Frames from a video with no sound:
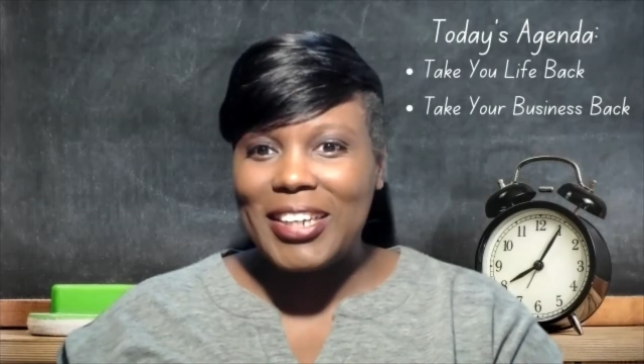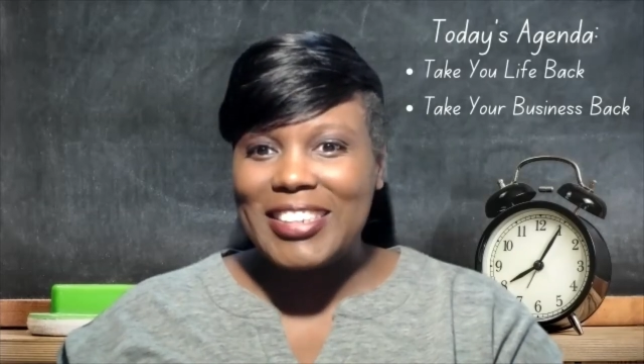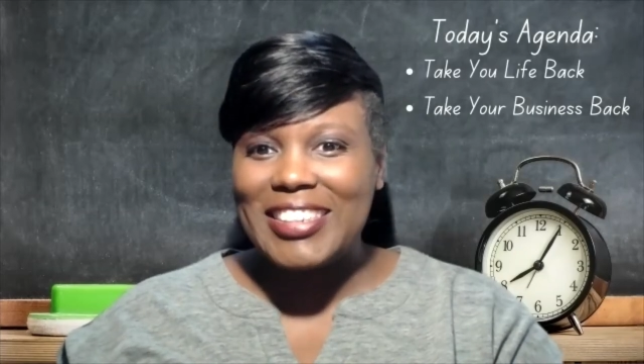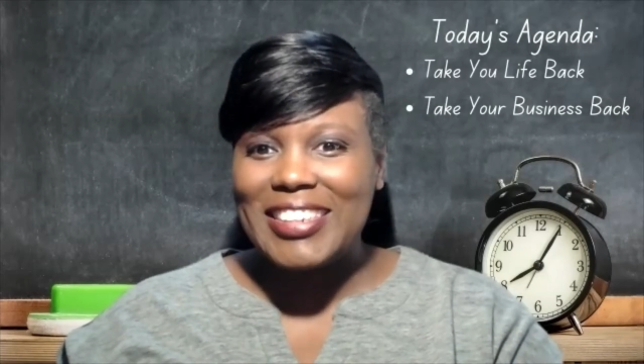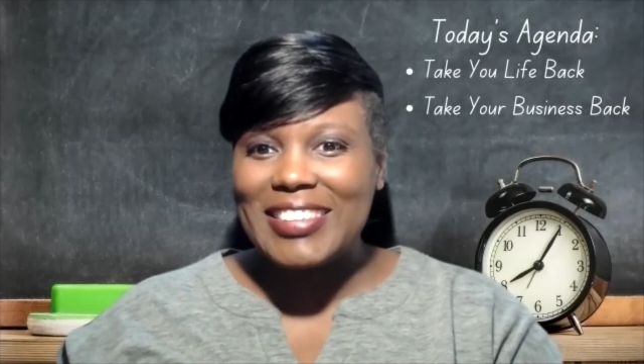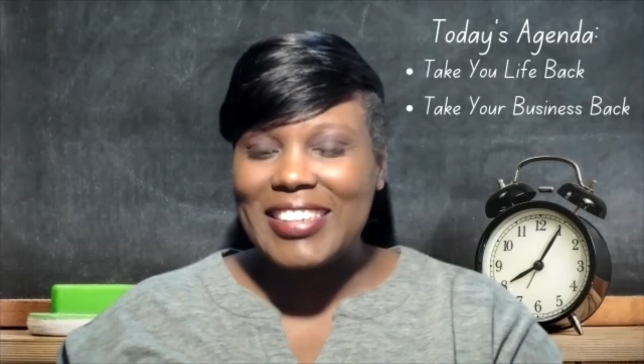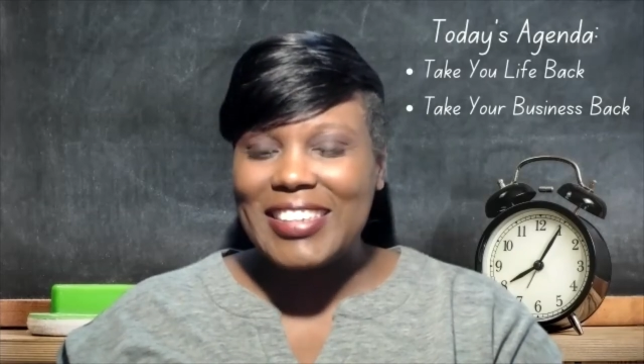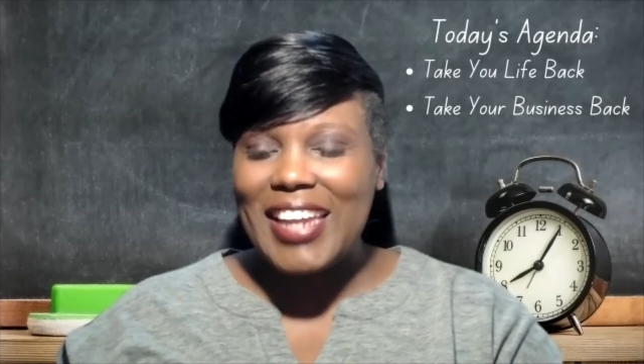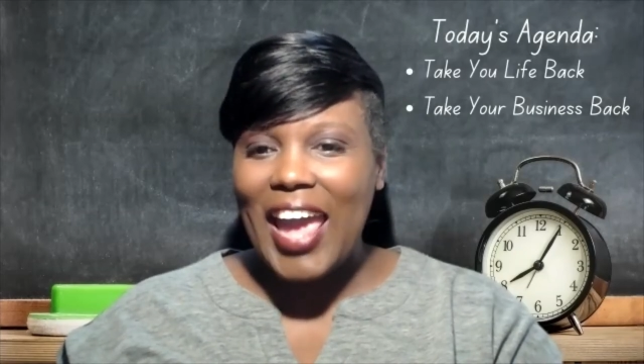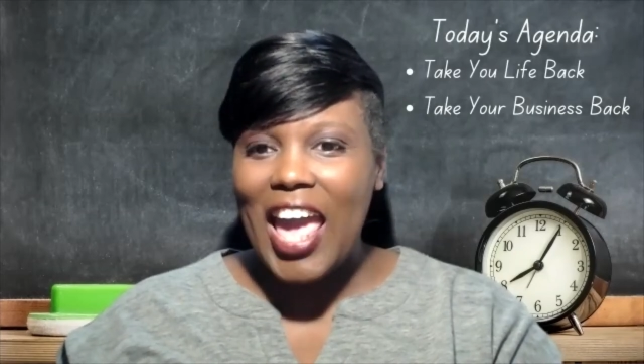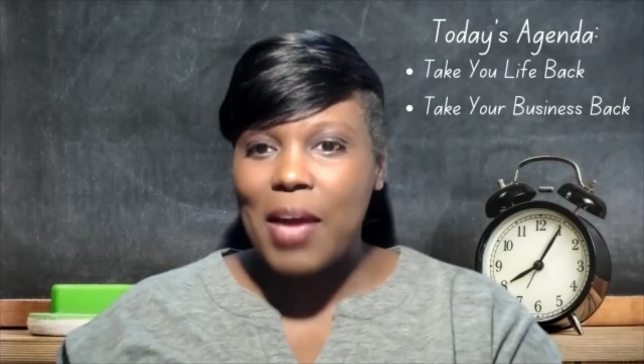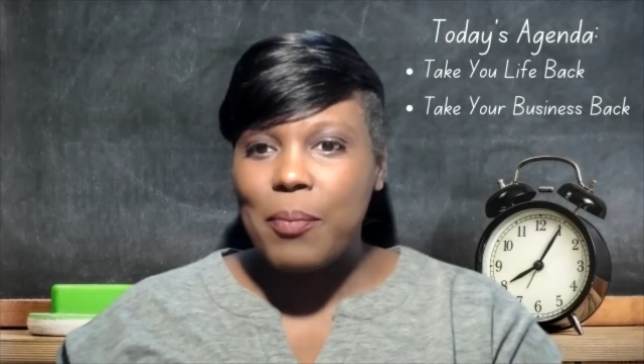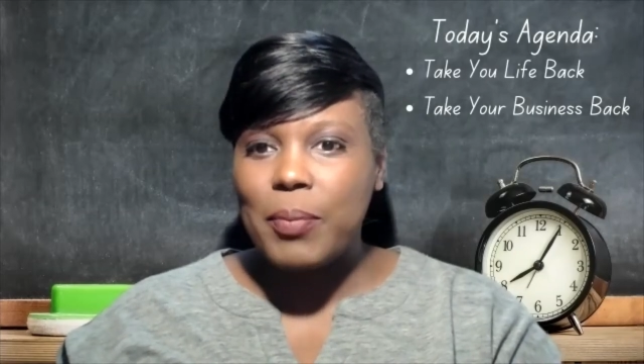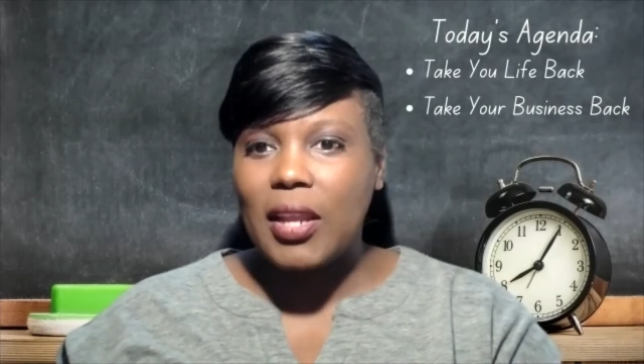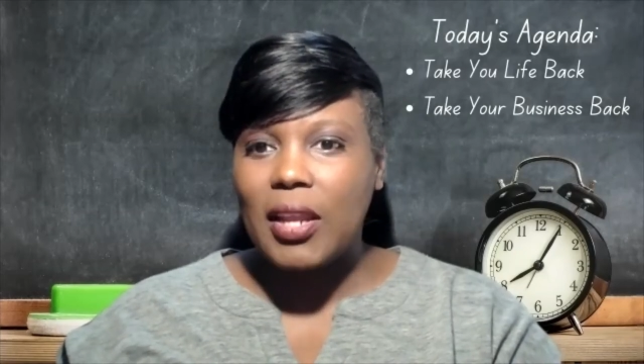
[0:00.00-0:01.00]
It doesn't
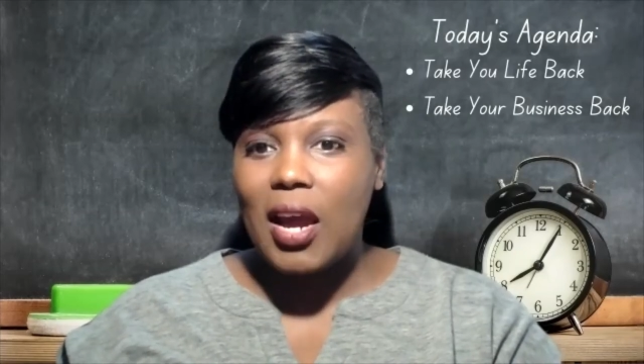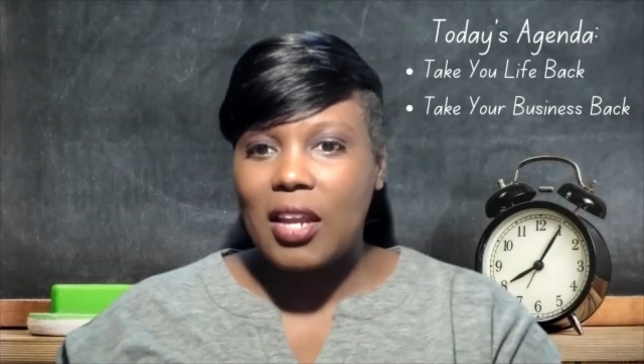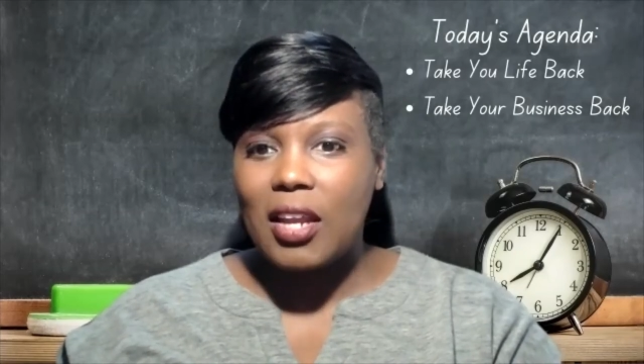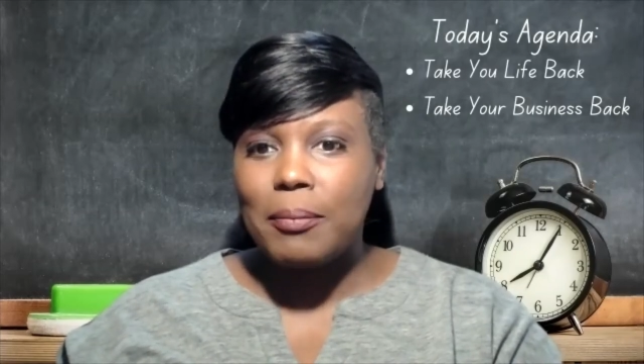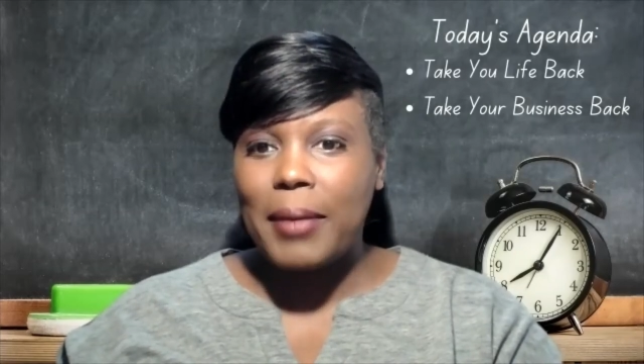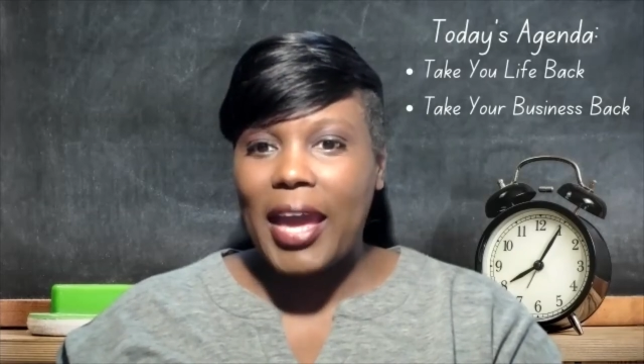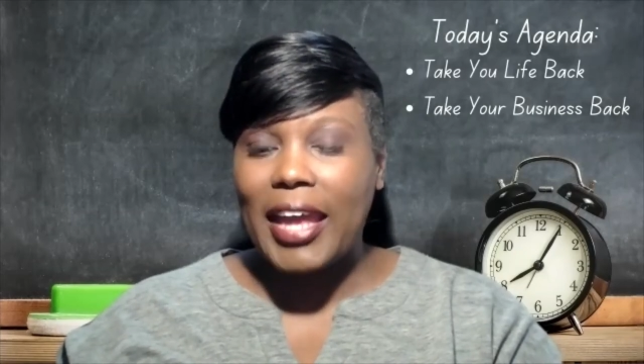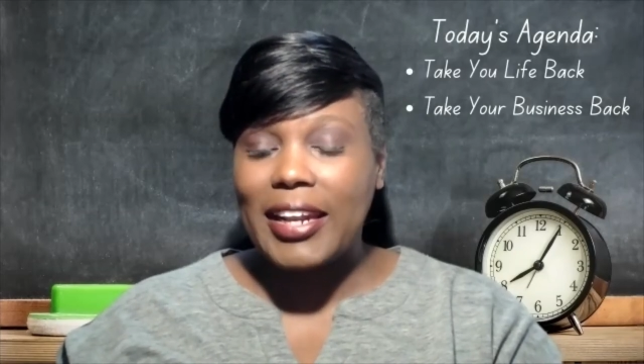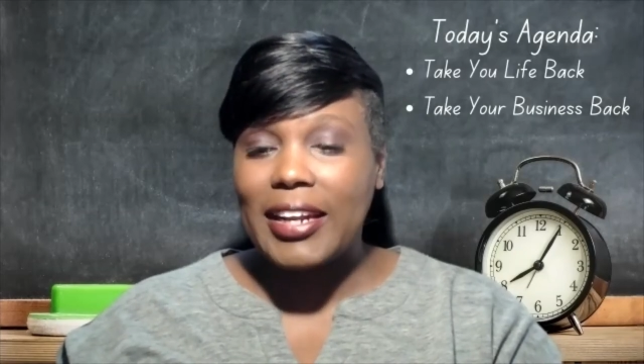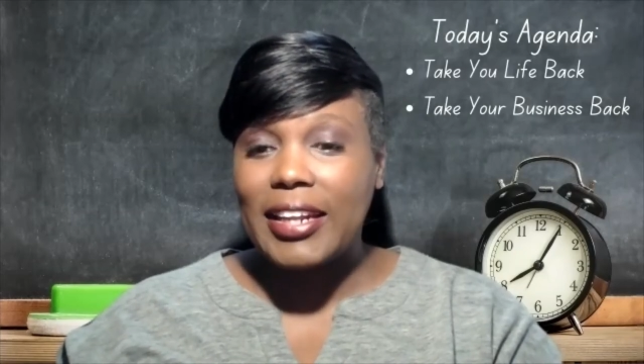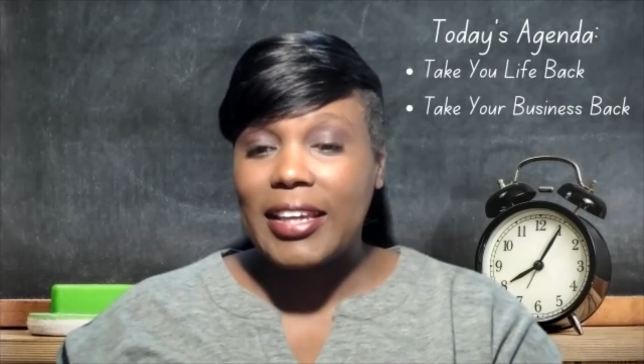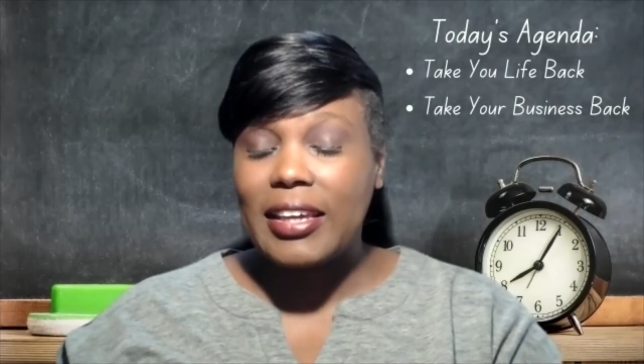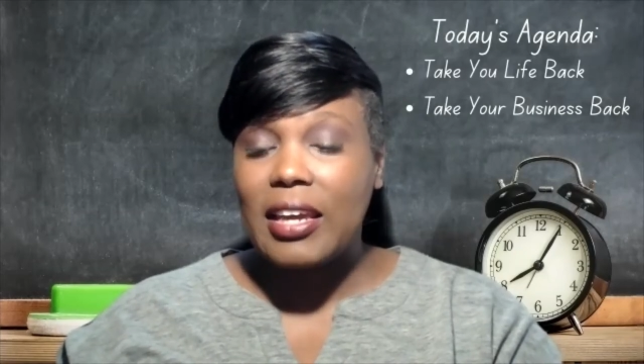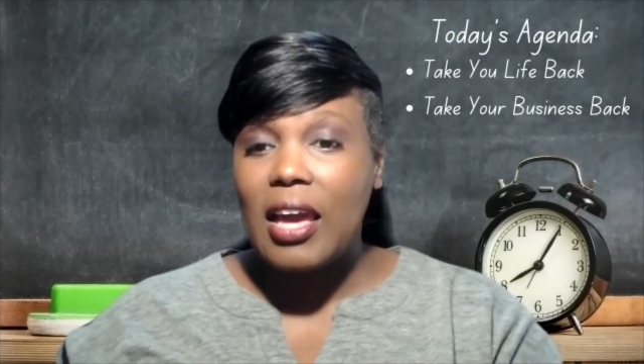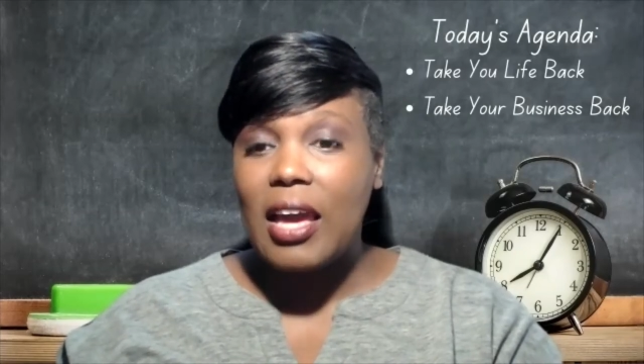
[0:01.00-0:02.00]
happen
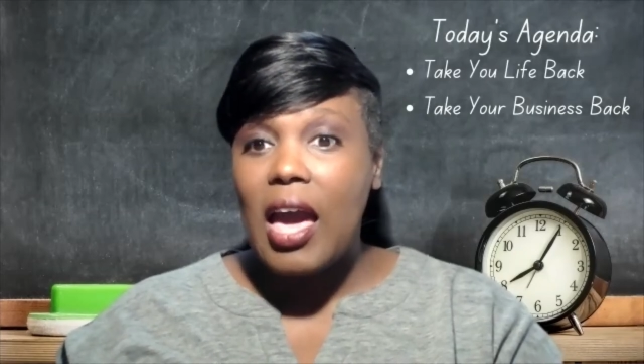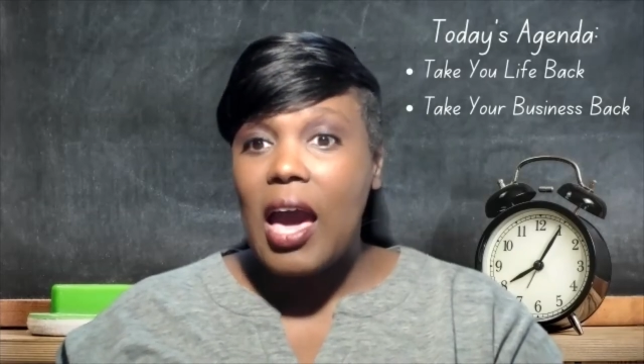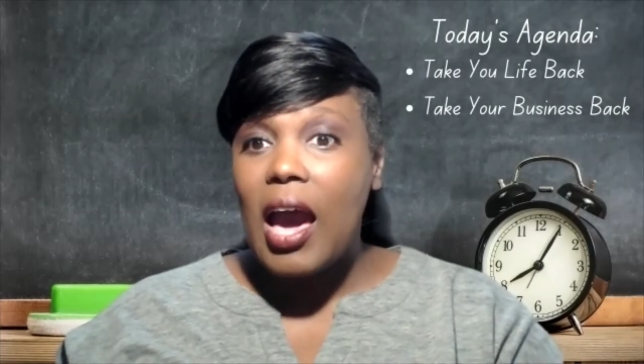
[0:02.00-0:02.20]
automatically.